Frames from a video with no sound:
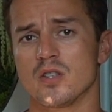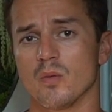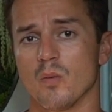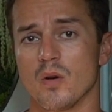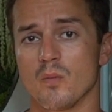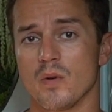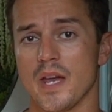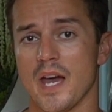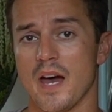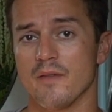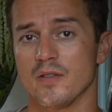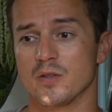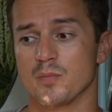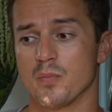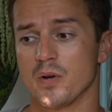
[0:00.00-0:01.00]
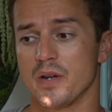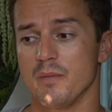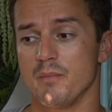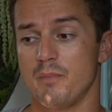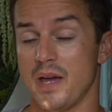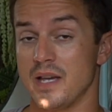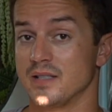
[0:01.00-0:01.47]
The one we have is pretty
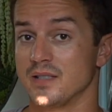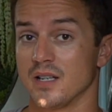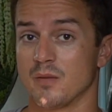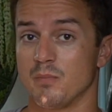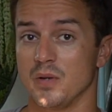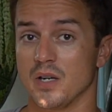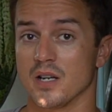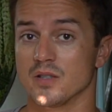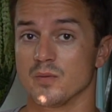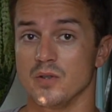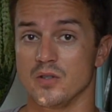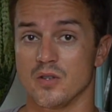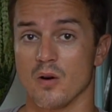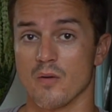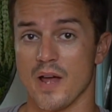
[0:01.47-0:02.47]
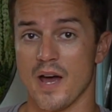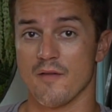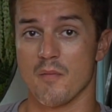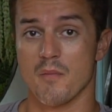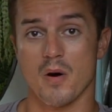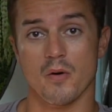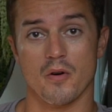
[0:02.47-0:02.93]
basic because we don't have
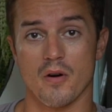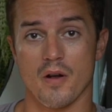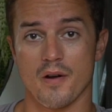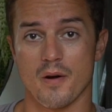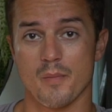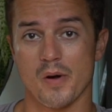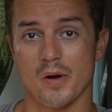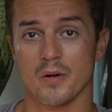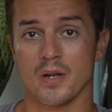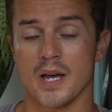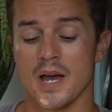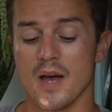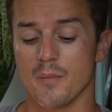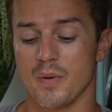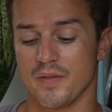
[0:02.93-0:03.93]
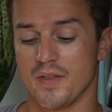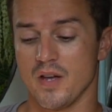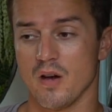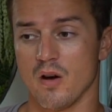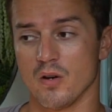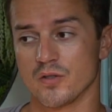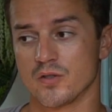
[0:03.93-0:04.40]
a motor on our boat, but
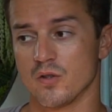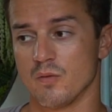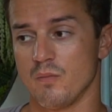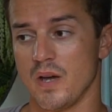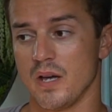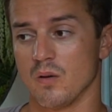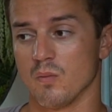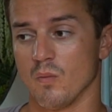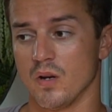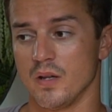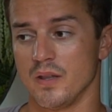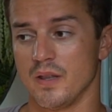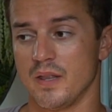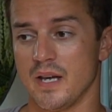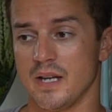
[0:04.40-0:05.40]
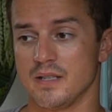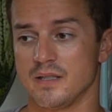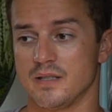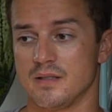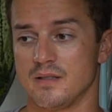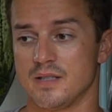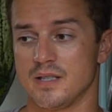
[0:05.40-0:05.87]
they also make one that
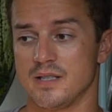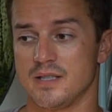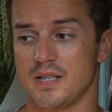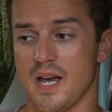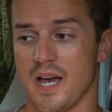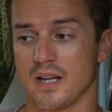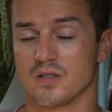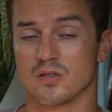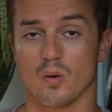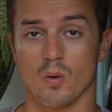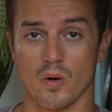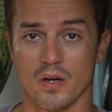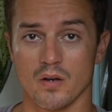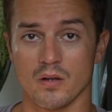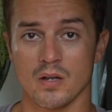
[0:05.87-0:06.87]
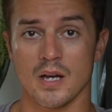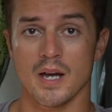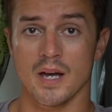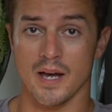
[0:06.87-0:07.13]
detects oil,